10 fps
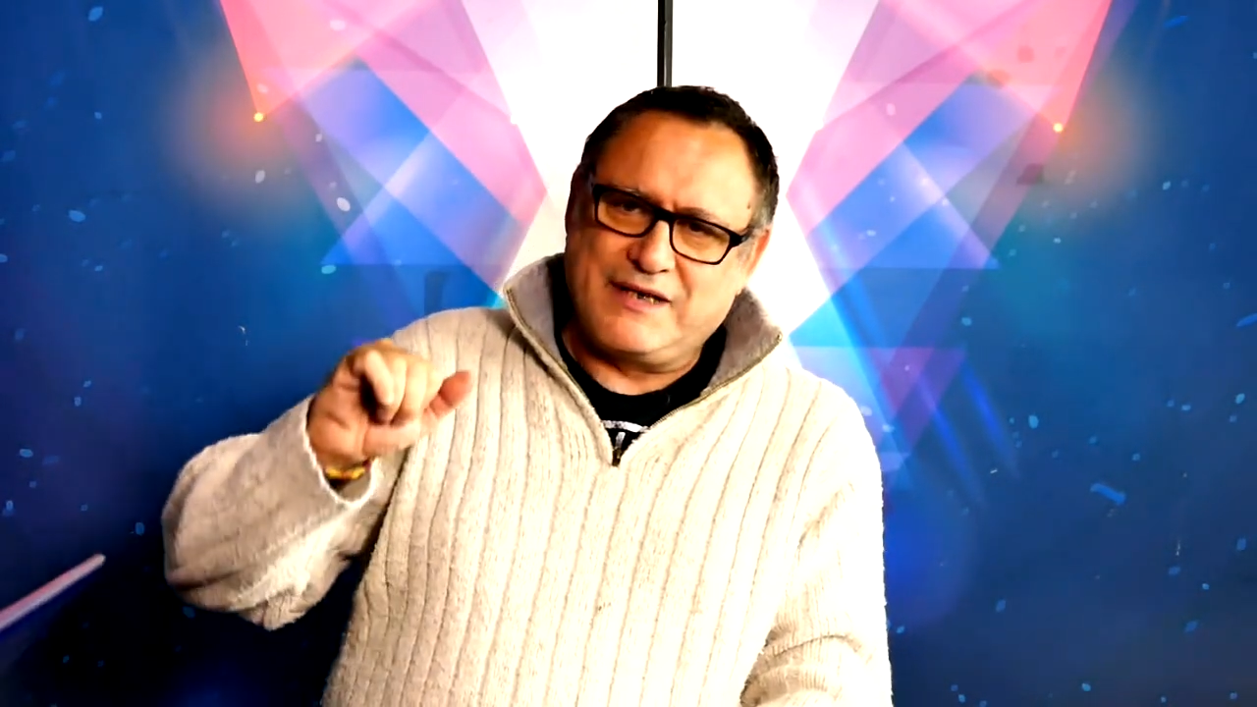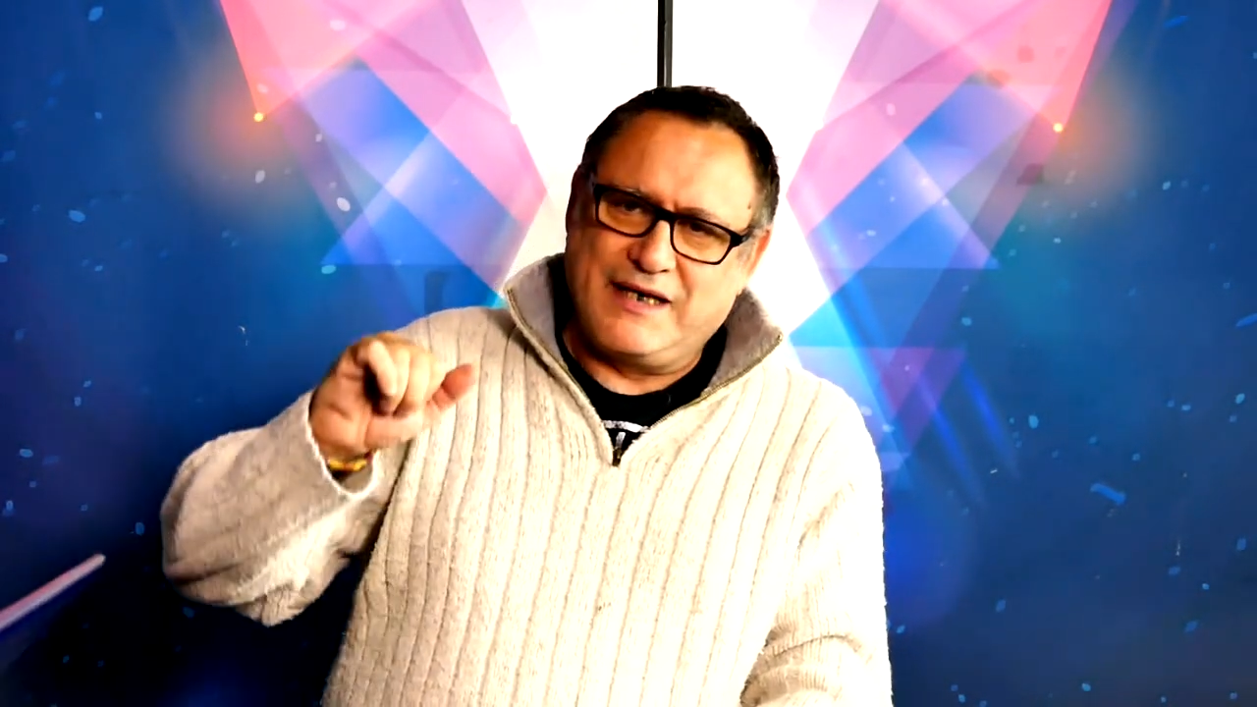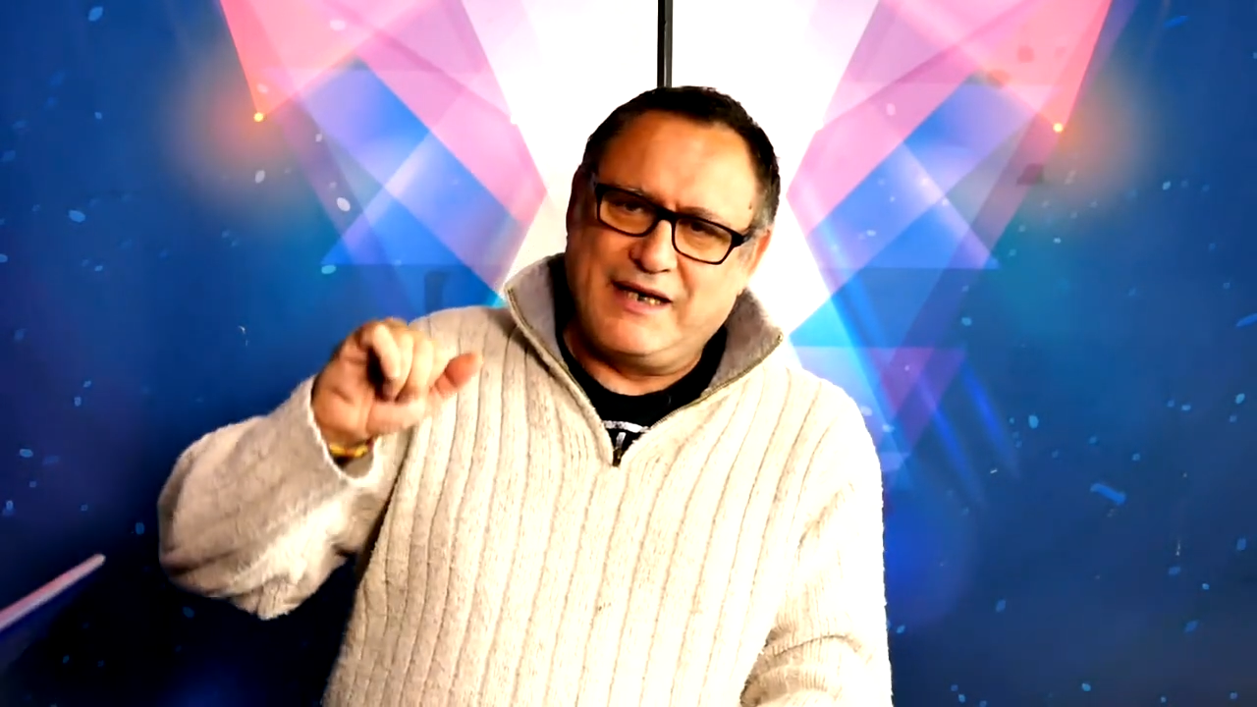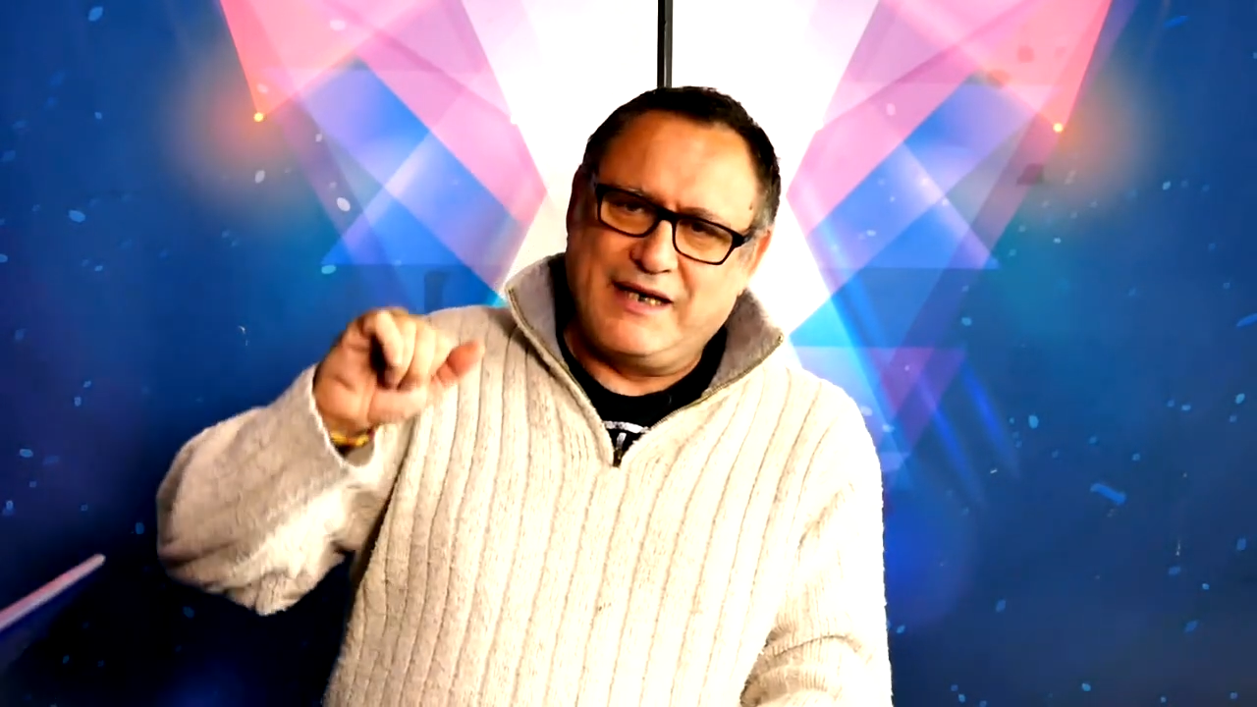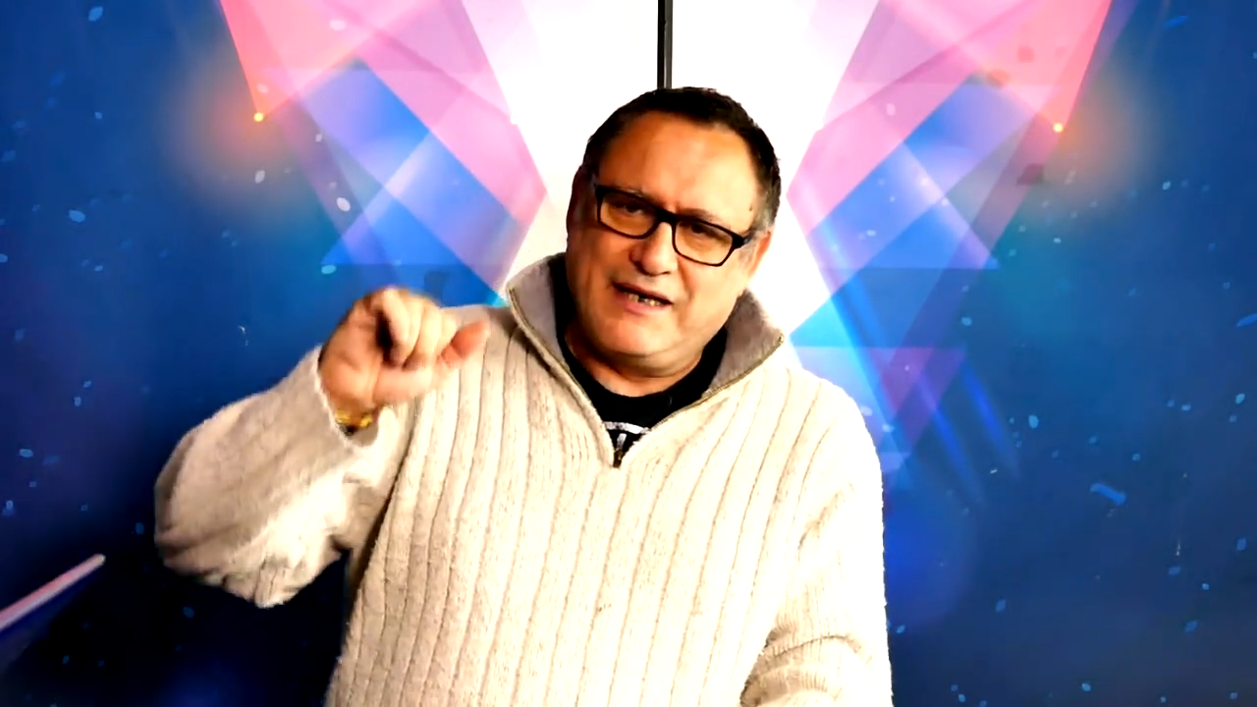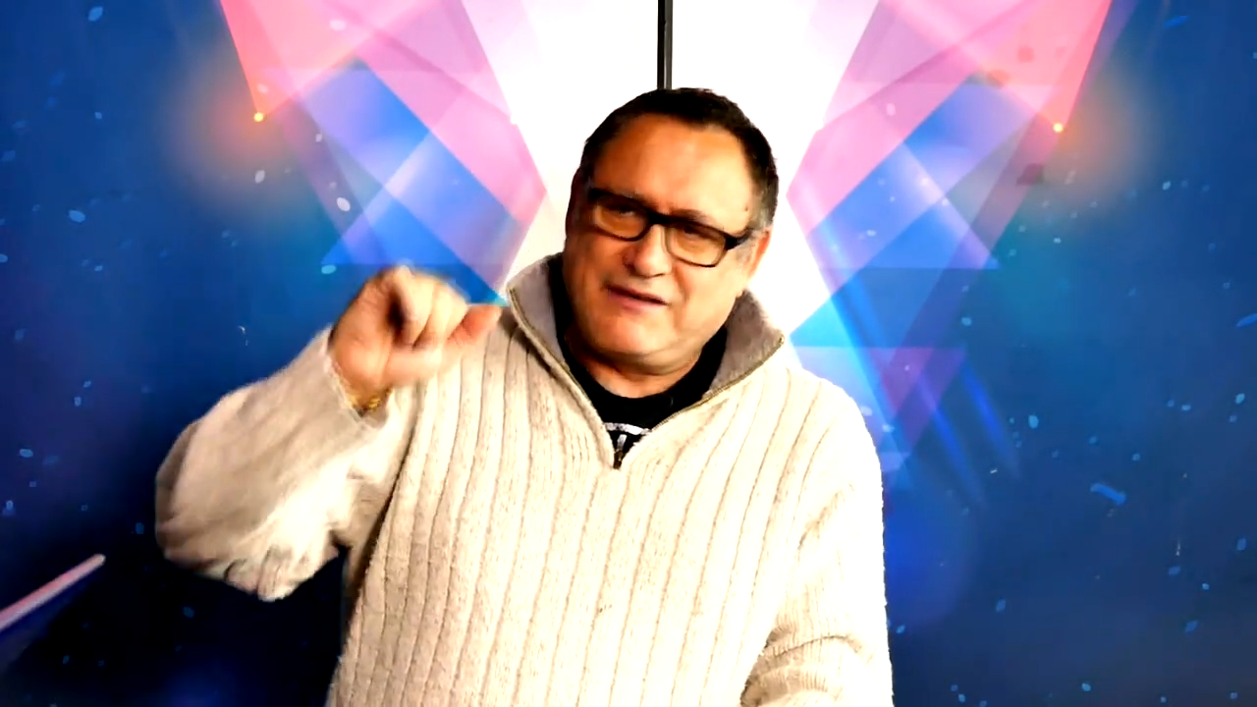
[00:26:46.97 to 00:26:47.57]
a